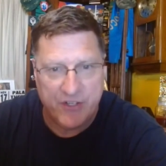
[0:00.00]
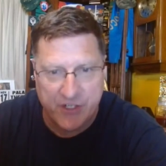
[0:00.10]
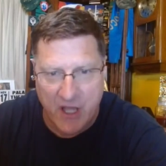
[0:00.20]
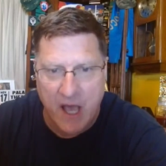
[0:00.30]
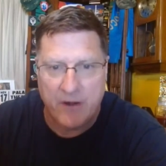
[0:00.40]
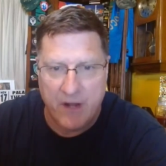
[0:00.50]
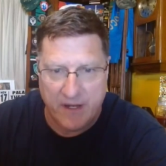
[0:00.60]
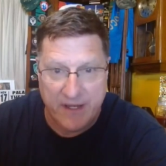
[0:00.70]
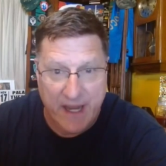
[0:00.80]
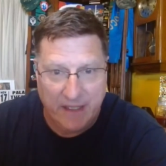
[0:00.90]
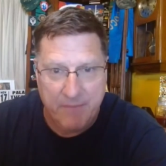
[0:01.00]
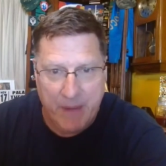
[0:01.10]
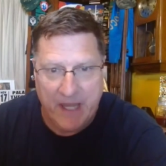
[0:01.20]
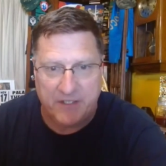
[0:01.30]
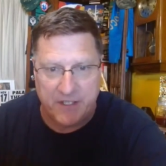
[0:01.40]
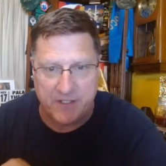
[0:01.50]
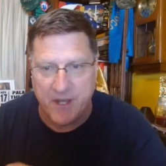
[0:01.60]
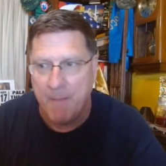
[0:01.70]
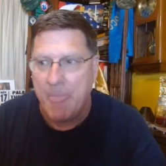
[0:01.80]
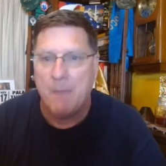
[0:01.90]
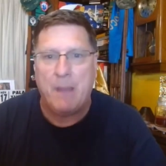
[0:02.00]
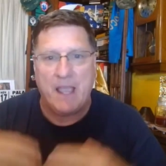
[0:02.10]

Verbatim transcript: are slaughtered on a daily basis